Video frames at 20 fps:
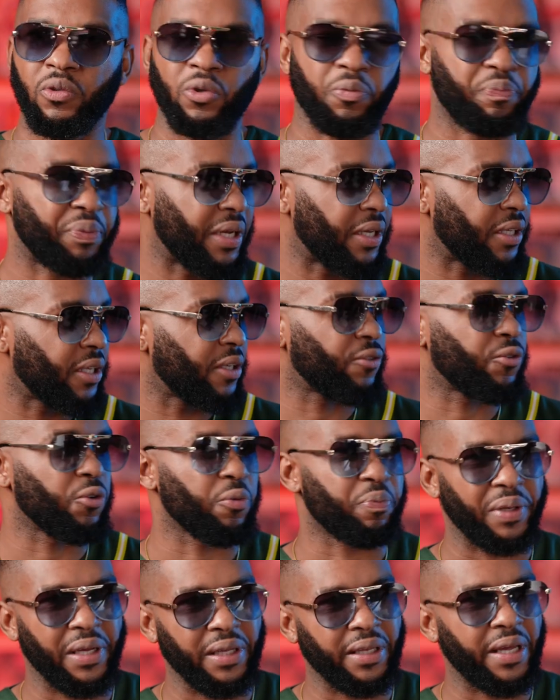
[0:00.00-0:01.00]
You play this,
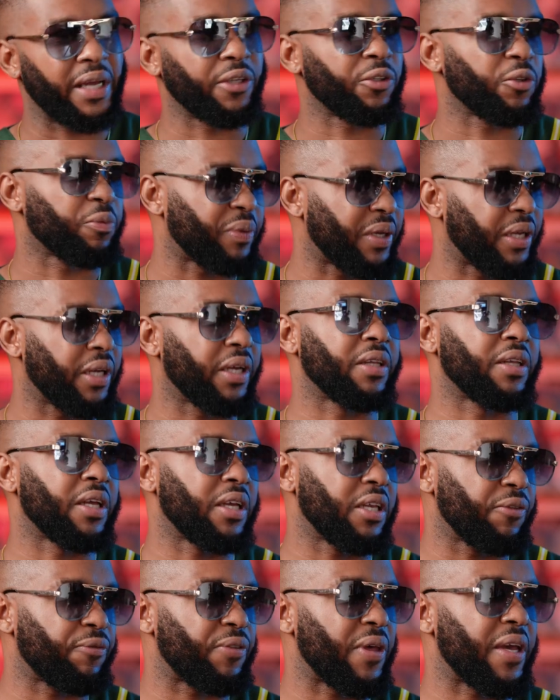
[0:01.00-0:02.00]
you play that, you play, and
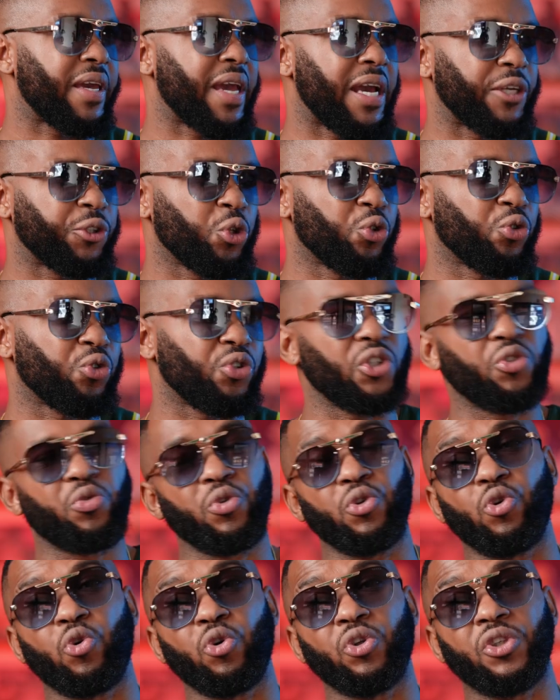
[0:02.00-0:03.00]
then if they catch on to this
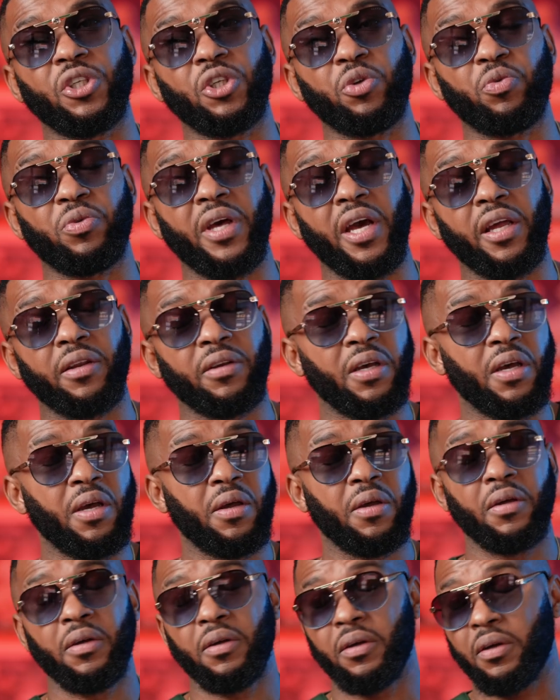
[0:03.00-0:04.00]
one, you continue that,
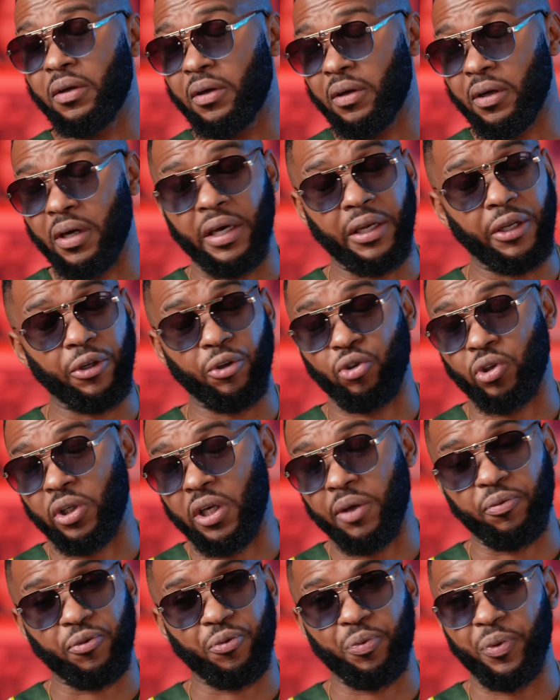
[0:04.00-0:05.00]
and then you
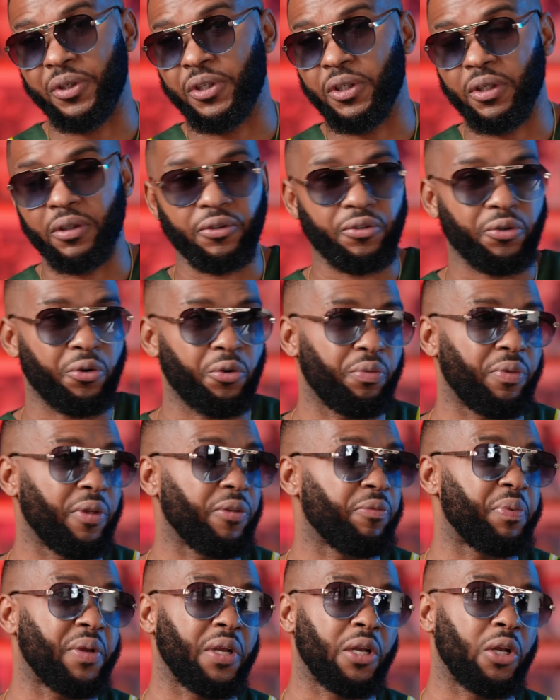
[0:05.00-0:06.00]
keep switching. So
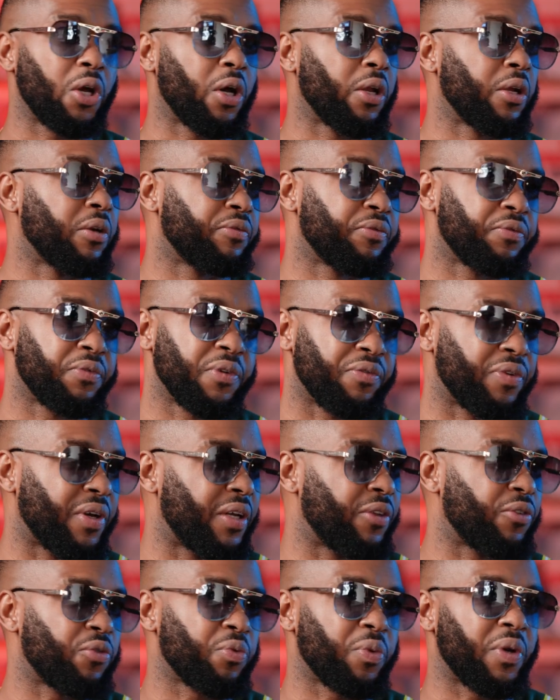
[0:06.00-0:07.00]
there's been a lot of
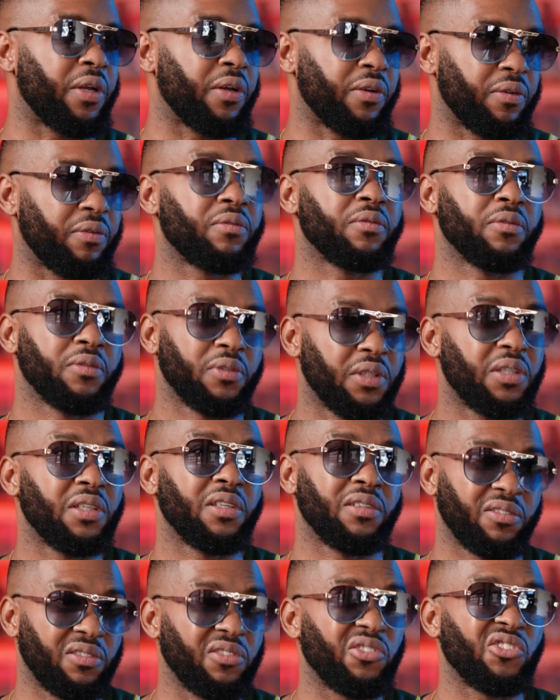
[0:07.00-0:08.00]
events where
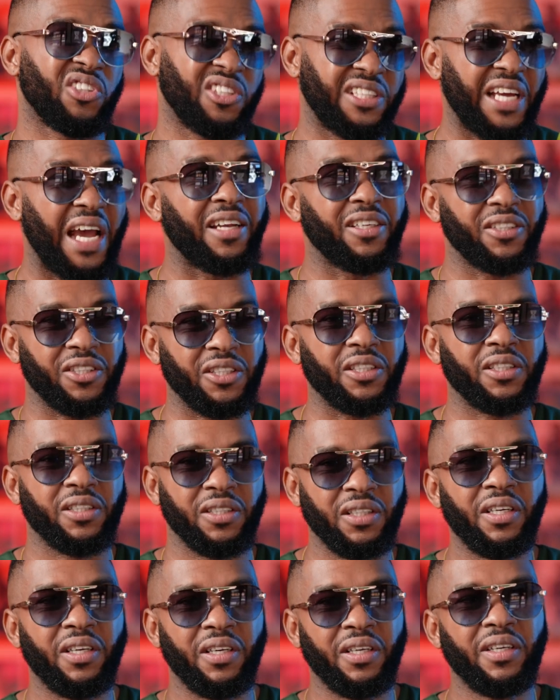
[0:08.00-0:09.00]
it was challenging
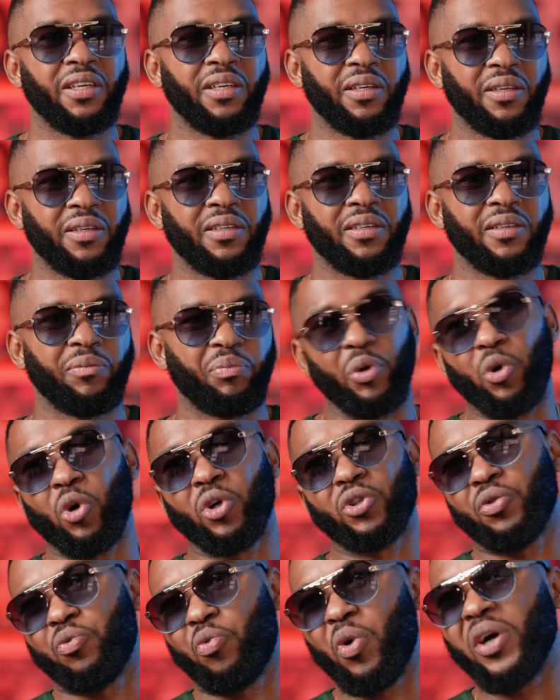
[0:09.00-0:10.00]
because of